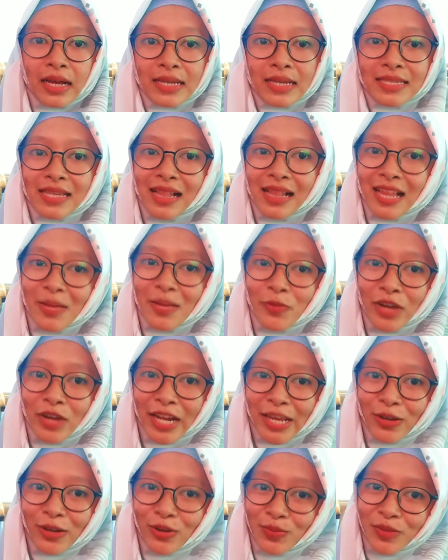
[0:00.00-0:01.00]

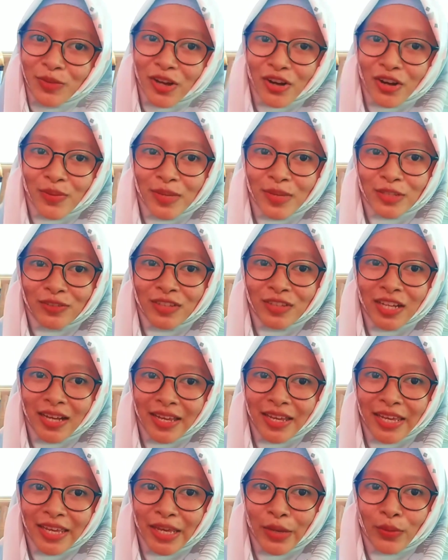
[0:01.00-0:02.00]
Assalamualaikum
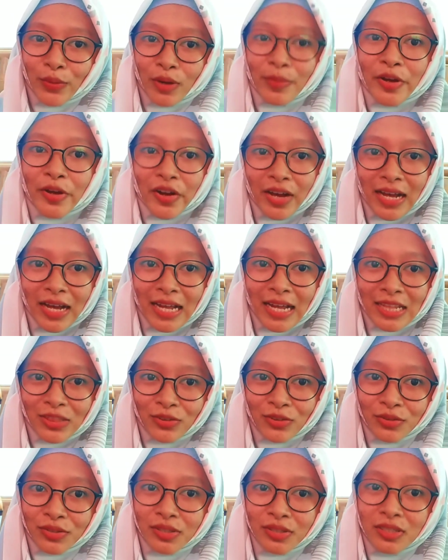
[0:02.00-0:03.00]
warahmatullahi
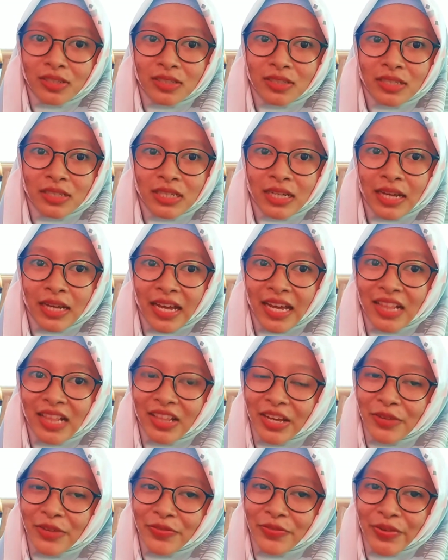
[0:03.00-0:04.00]
wabarakatuh.
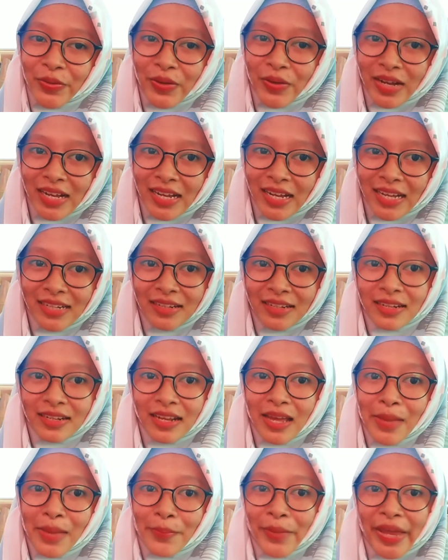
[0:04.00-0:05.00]
Hello everyone,
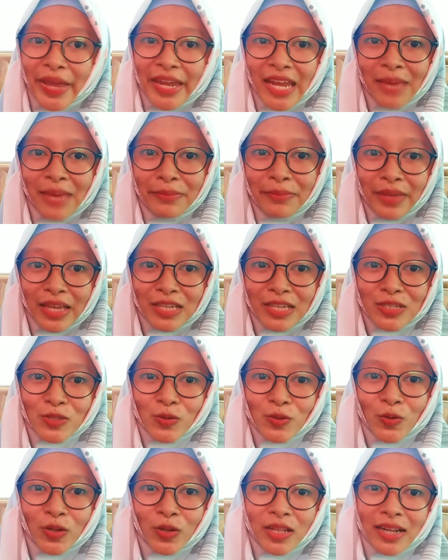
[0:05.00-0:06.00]
my name is
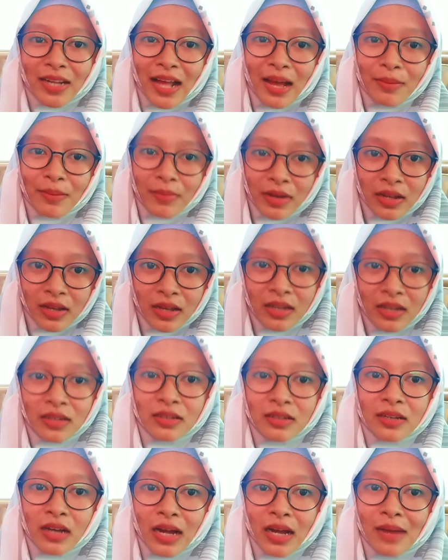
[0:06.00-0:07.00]
Nurul Rahmah.
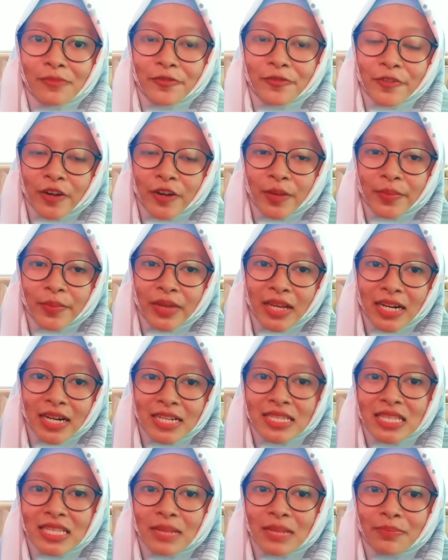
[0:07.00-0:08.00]
I'm from
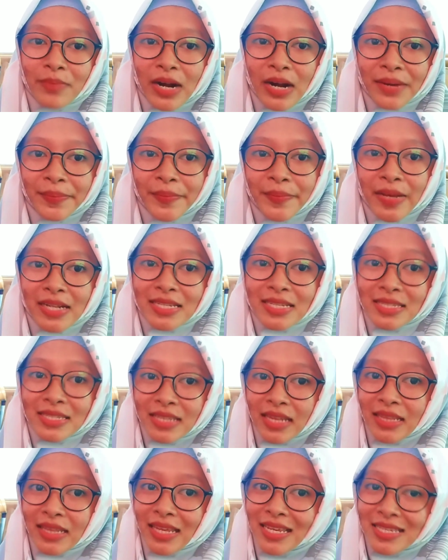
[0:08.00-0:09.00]
English Department,
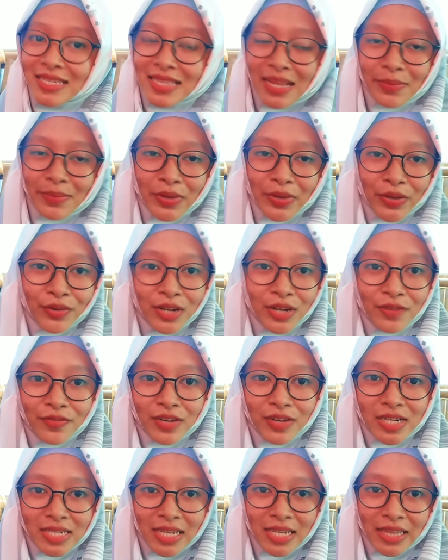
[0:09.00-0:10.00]
State Islamic
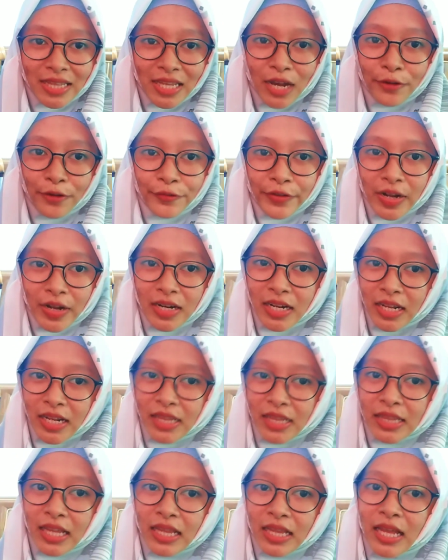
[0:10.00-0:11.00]
University of Raden
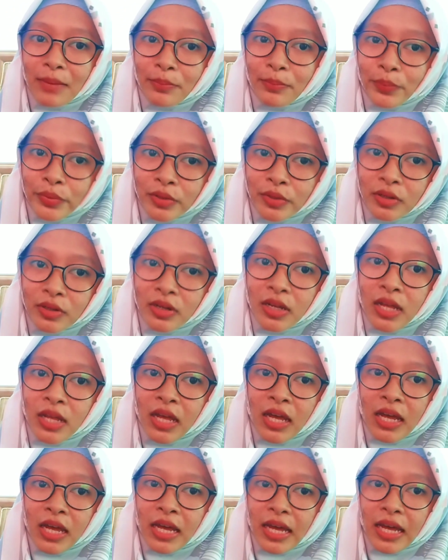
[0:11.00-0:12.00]
Intan Lampung,
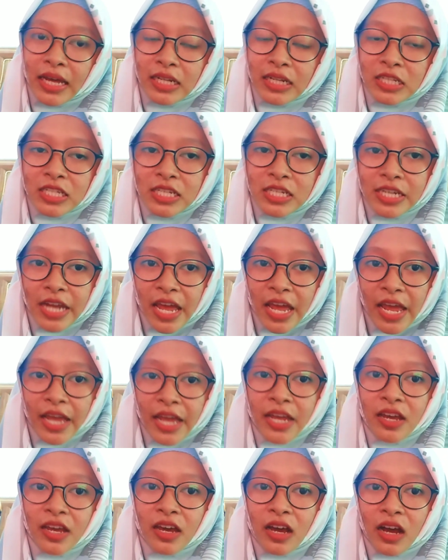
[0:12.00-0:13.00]
and
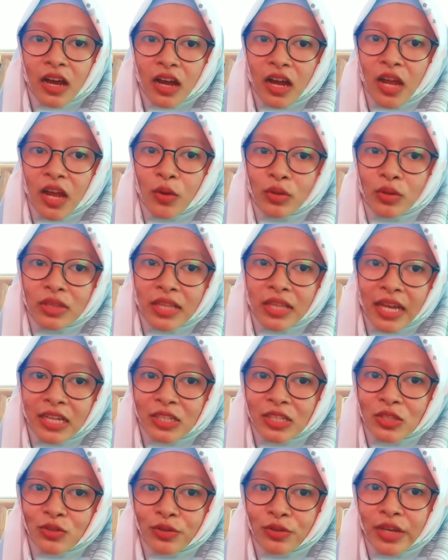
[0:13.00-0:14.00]
today I would
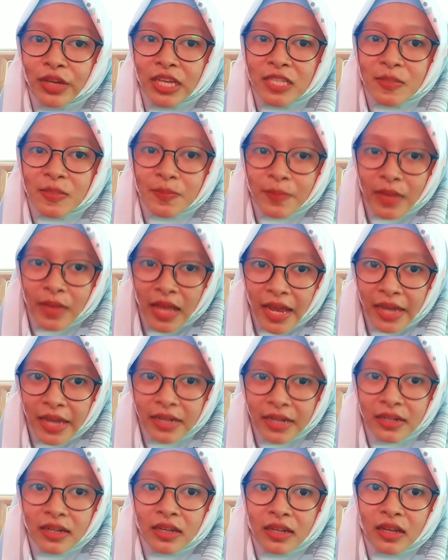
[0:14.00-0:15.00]
like to explain